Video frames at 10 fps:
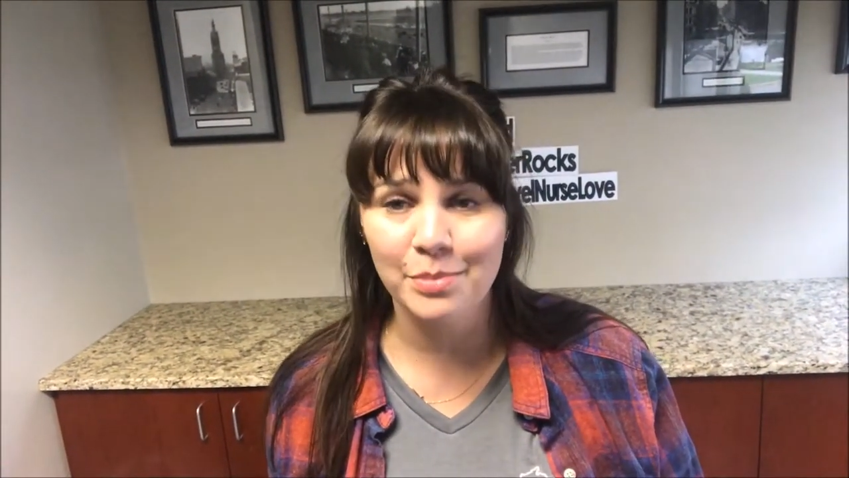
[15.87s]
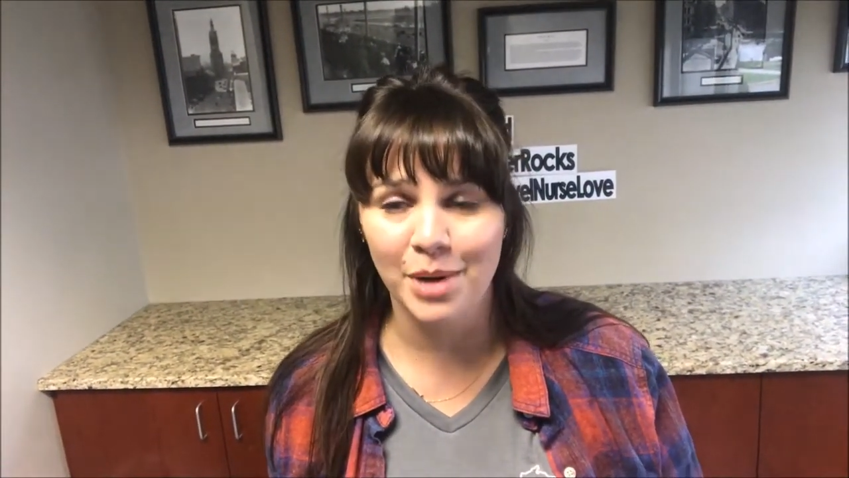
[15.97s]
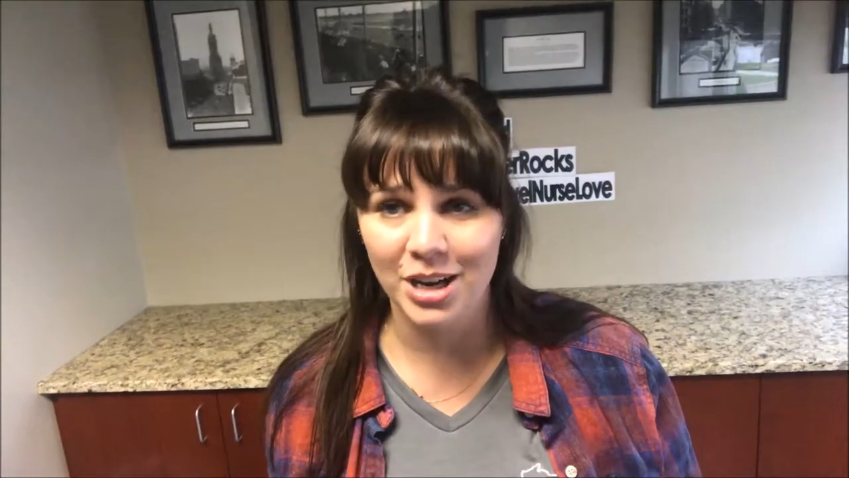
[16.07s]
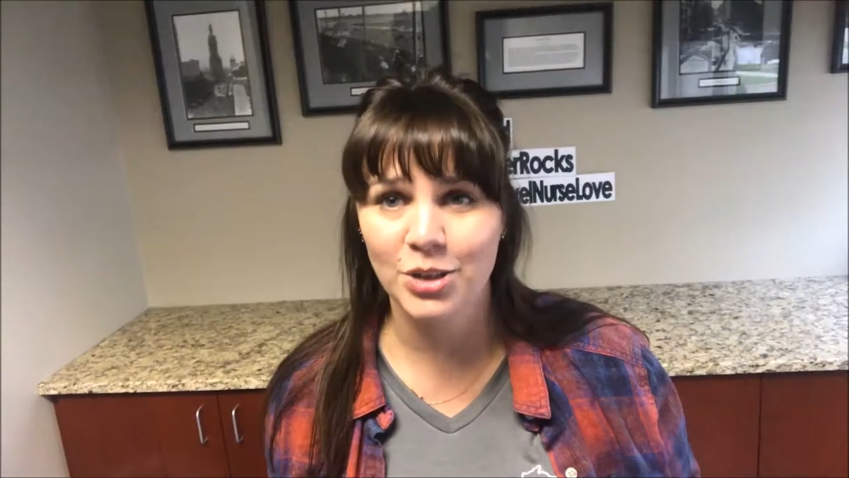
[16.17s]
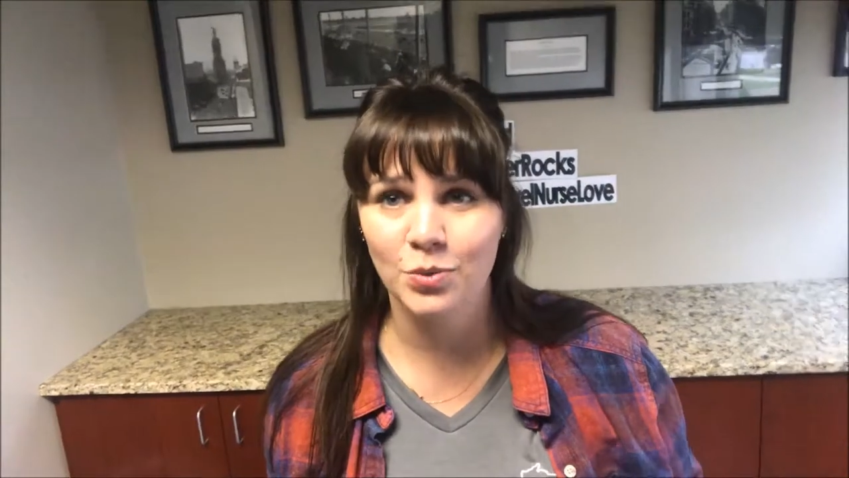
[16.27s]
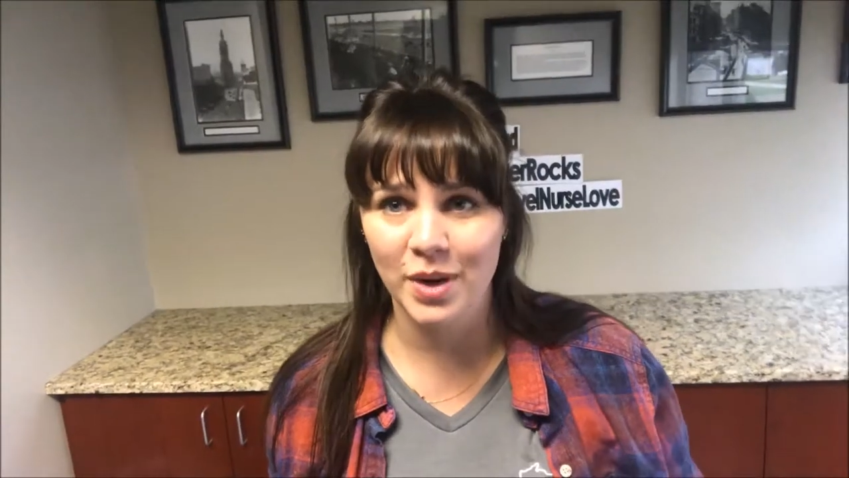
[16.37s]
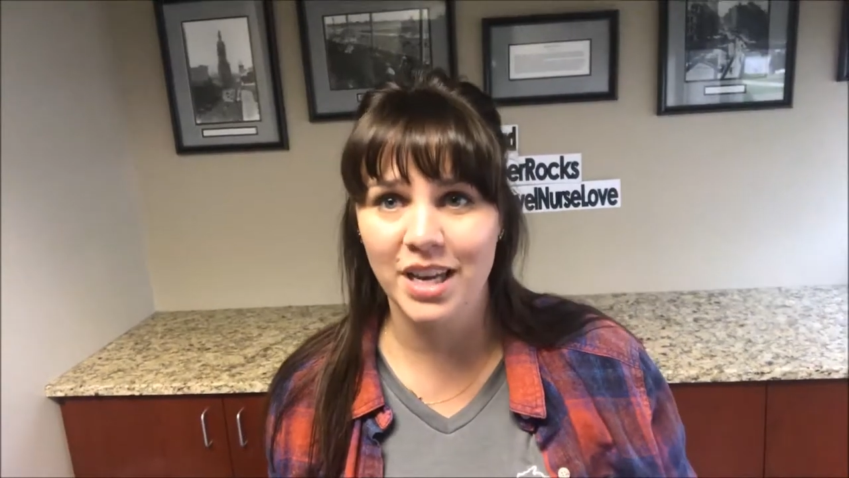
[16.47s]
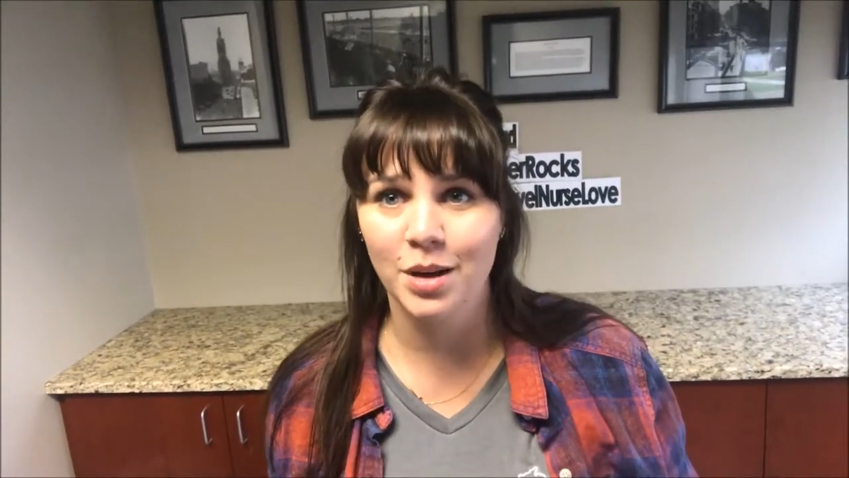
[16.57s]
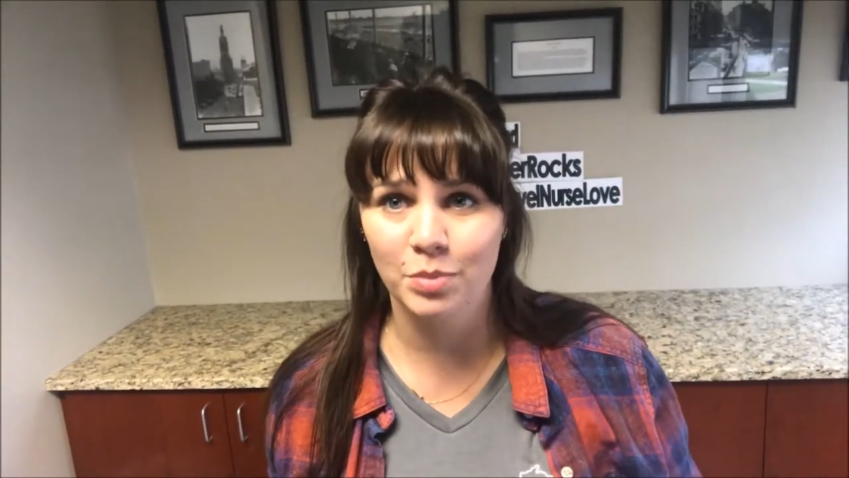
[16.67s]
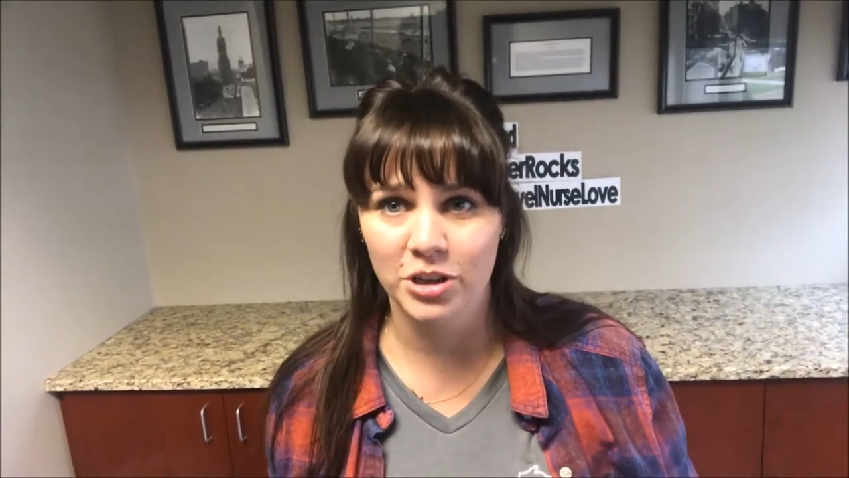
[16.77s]
much
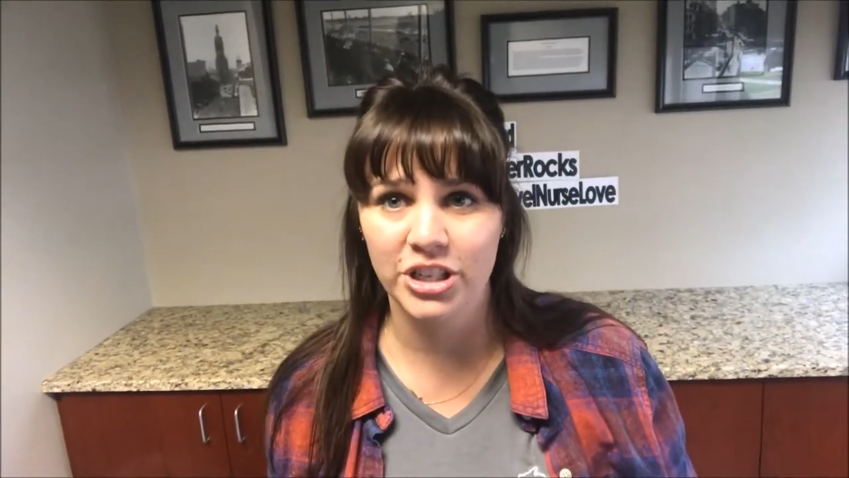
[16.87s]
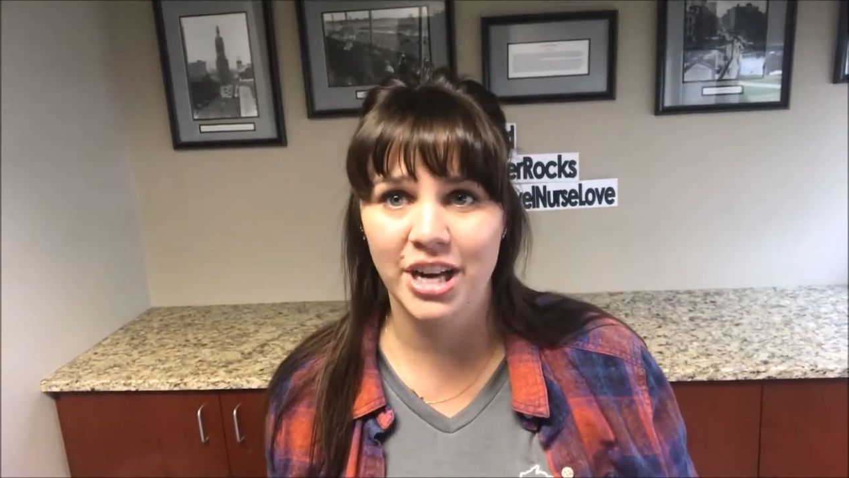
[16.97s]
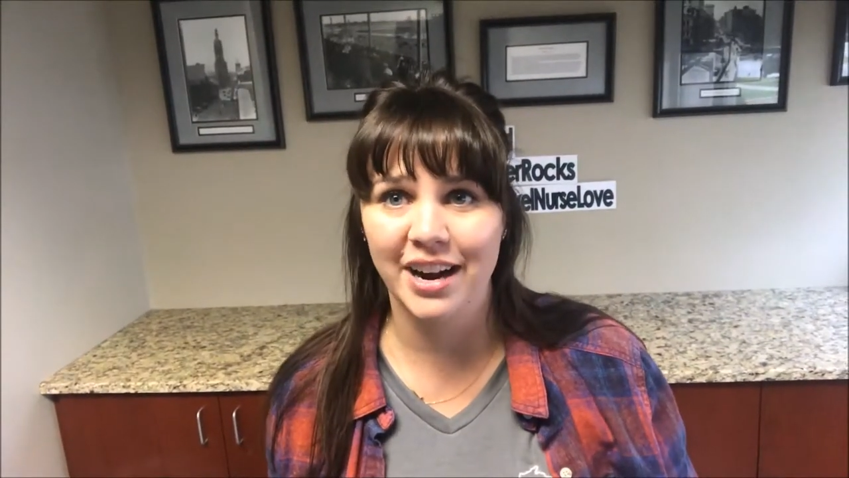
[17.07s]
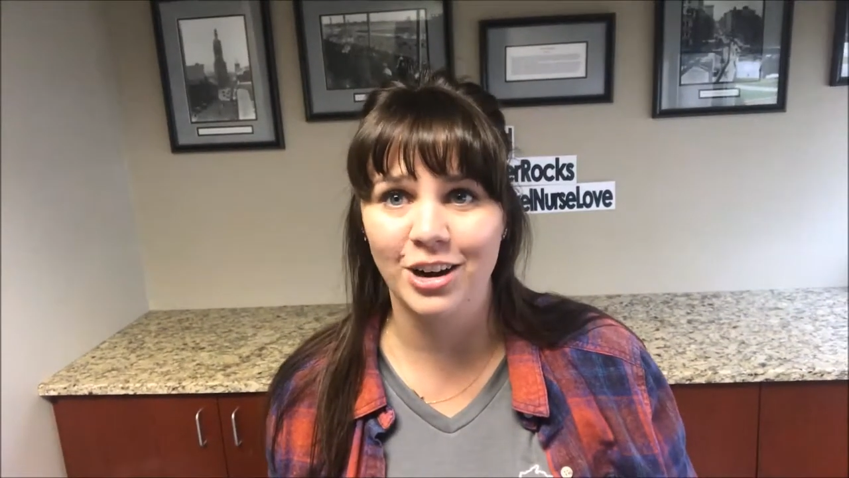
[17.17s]
we appreciate